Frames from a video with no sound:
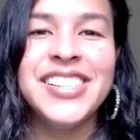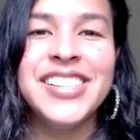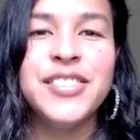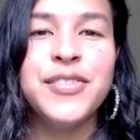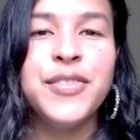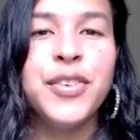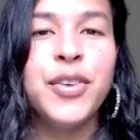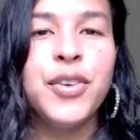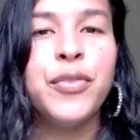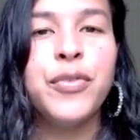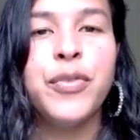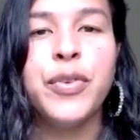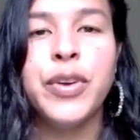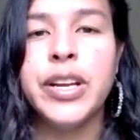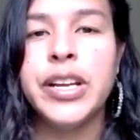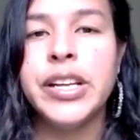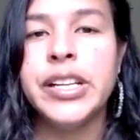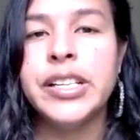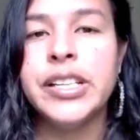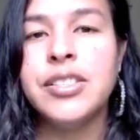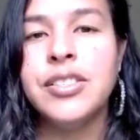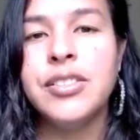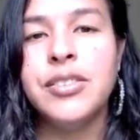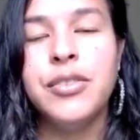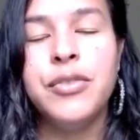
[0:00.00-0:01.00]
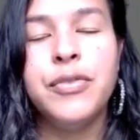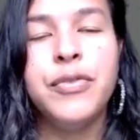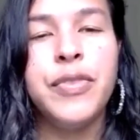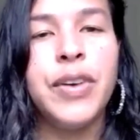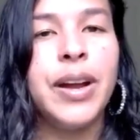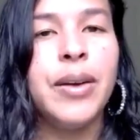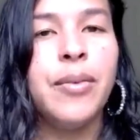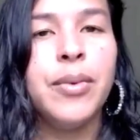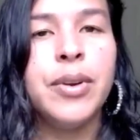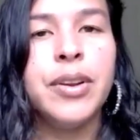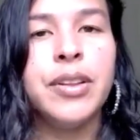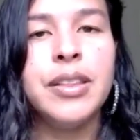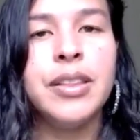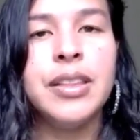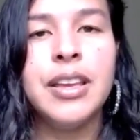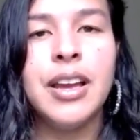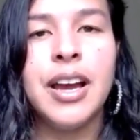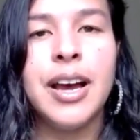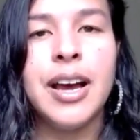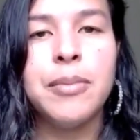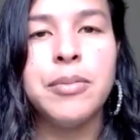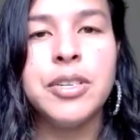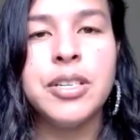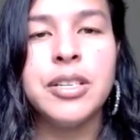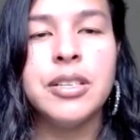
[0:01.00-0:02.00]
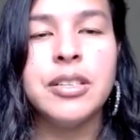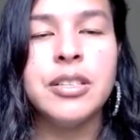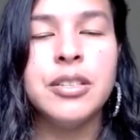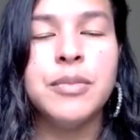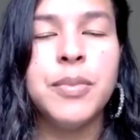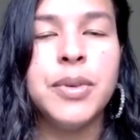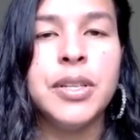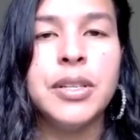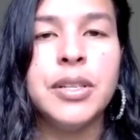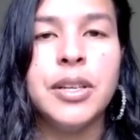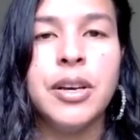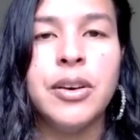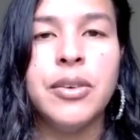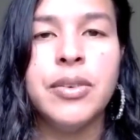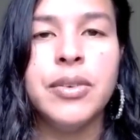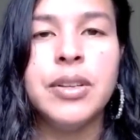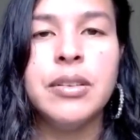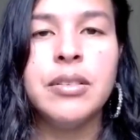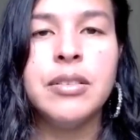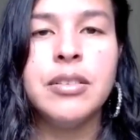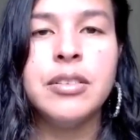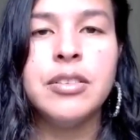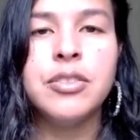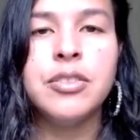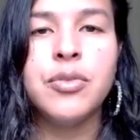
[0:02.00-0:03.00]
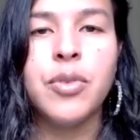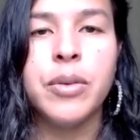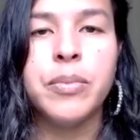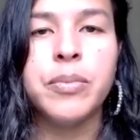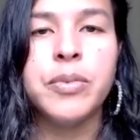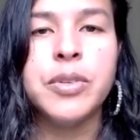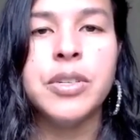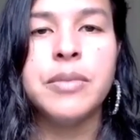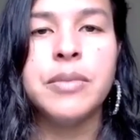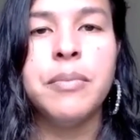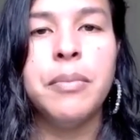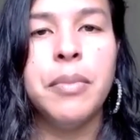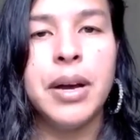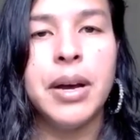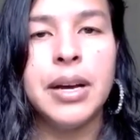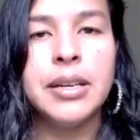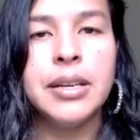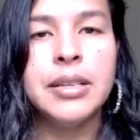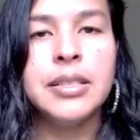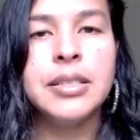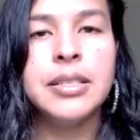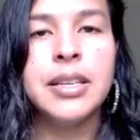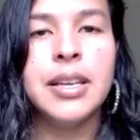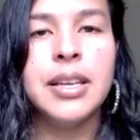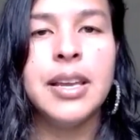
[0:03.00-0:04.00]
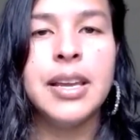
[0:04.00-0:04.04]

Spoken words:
just feel free to find one of the options below in the description box.